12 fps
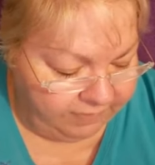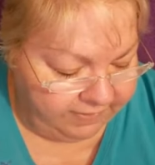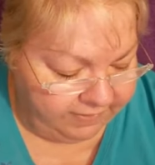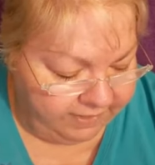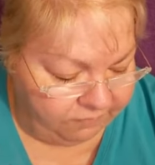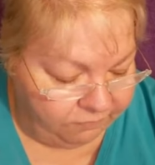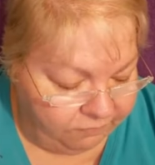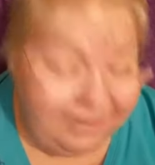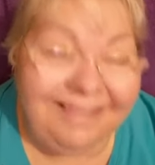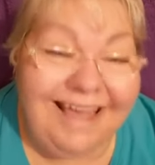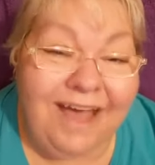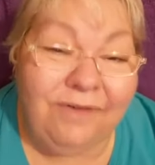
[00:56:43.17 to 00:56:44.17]
than
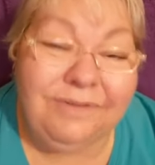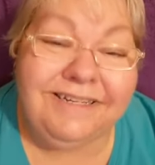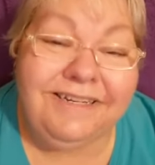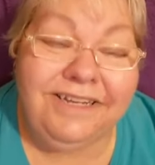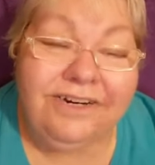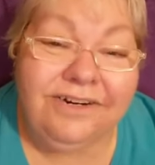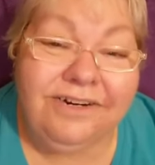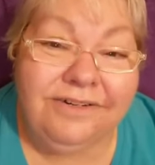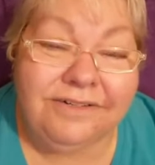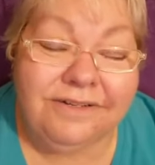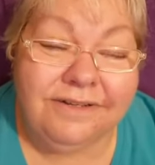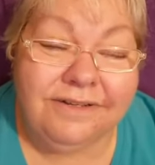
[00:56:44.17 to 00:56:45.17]
3,000 years.